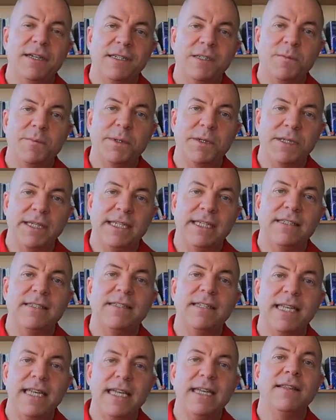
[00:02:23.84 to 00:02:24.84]

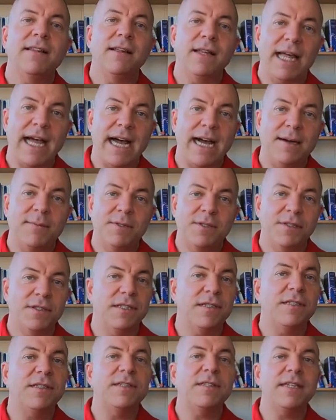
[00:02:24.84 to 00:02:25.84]
experience in the lab. So
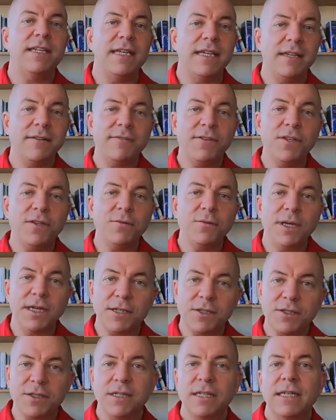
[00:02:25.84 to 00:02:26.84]
this is if you
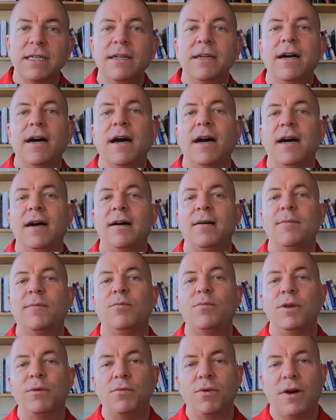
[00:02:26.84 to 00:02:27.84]
wish.
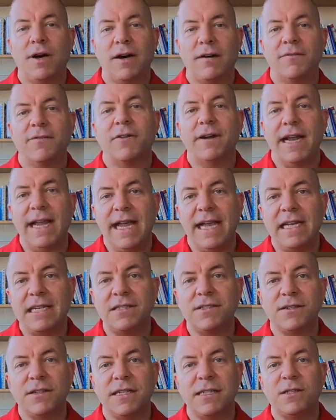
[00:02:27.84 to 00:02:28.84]
We will offer a
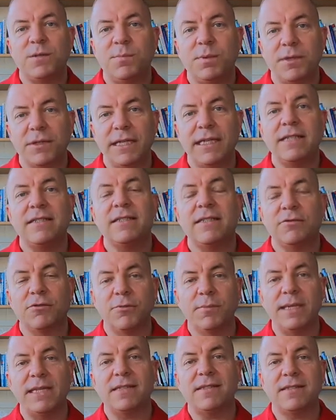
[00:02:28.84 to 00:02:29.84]
hands-on experience. There will
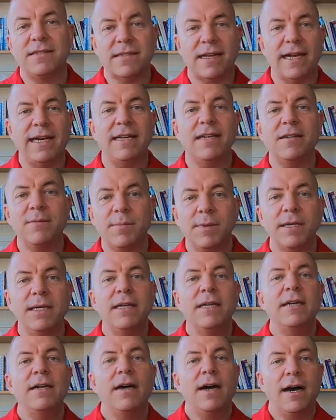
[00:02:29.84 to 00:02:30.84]
be a sign-up
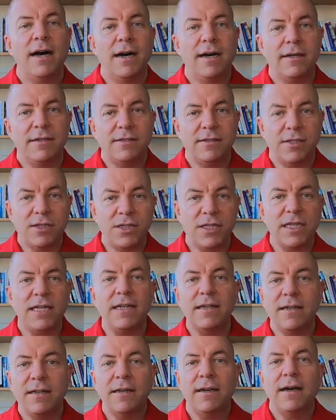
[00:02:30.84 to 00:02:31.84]

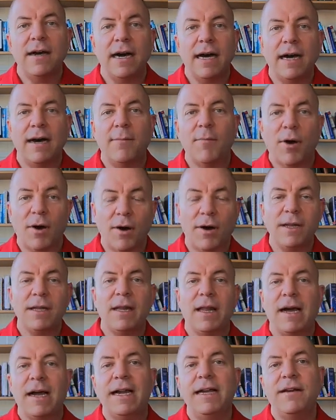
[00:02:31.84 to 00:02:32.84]
sheet
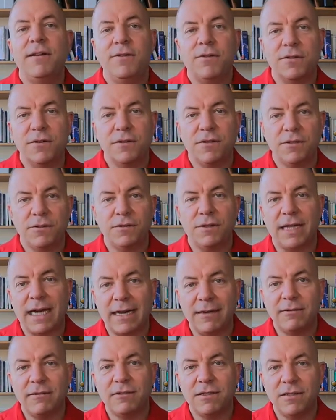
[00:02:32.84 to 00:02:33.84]
online in order to allow
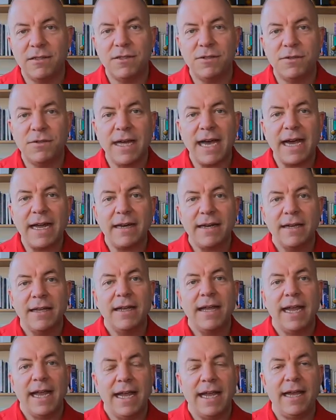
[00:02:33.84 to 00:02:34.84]
you to do that,
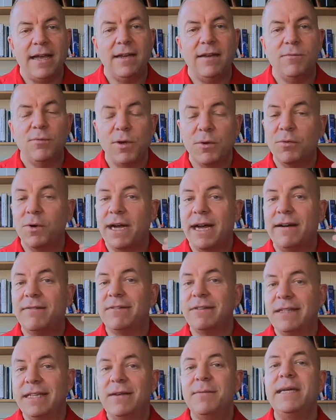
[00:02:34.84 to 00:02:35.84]
and we will have
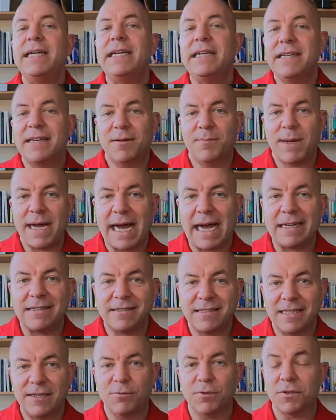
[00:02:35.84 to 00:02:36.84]
limited
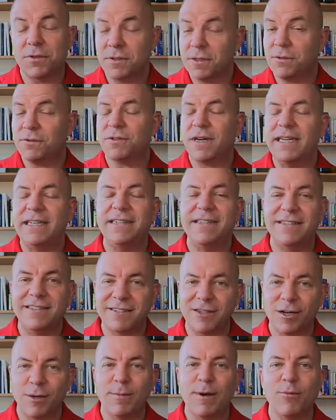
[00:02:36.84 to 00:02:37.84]
capacity. We're still trying to
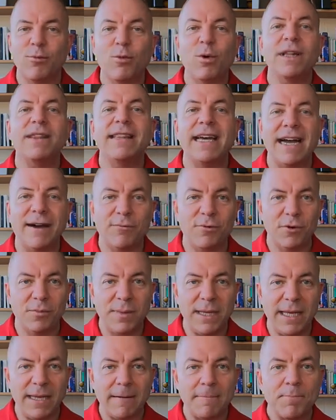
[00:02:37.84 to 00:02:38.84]
determine what that will
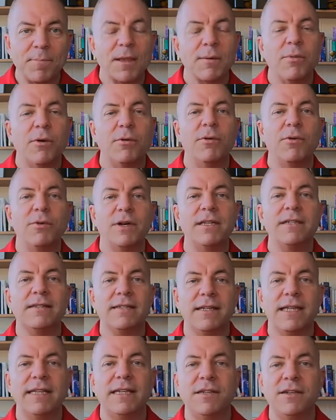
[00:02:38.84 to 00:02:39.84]
be, but we wanted to
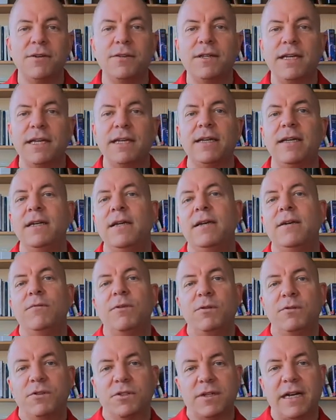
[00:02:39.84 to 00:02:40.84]
let you know that
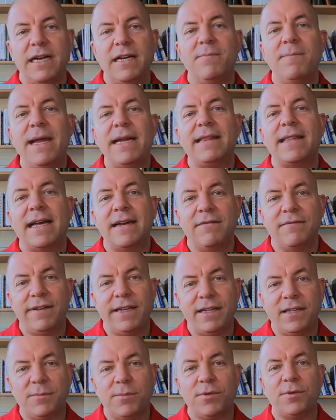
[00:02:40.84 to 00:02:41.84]
we were trying to make that
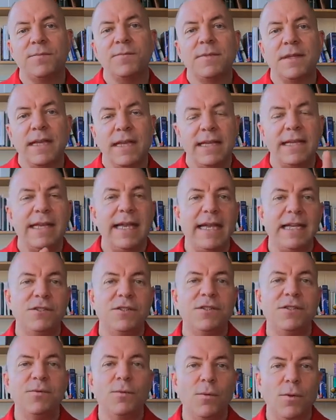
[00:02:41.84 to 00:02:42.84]
available in
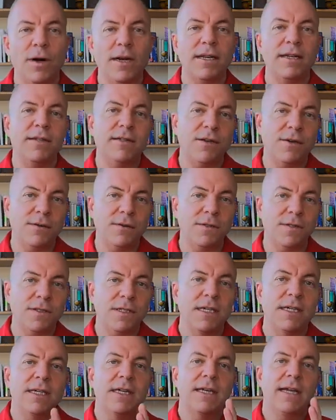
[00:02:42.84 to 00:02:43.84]
case you wanted those
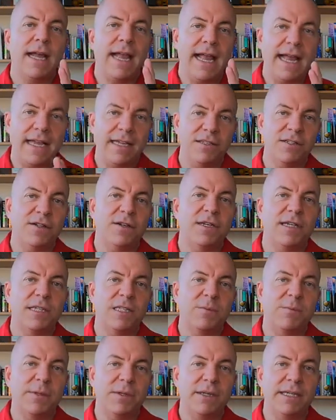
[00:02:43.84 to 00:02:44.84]
hands-on
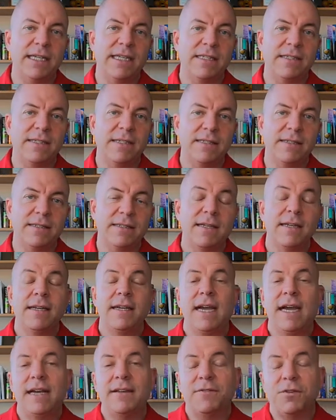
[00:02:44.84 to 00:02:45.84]
experiences,
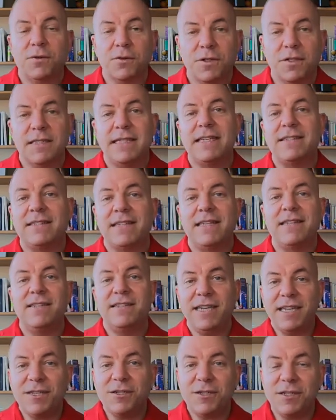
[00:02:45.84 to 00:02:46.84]
and of course that's
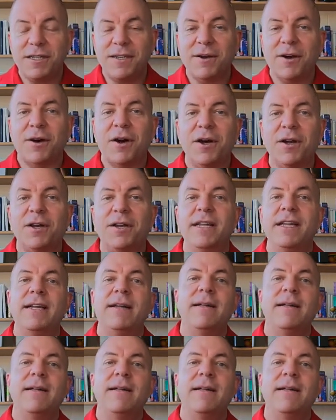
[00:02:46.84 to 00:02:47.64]
contingent on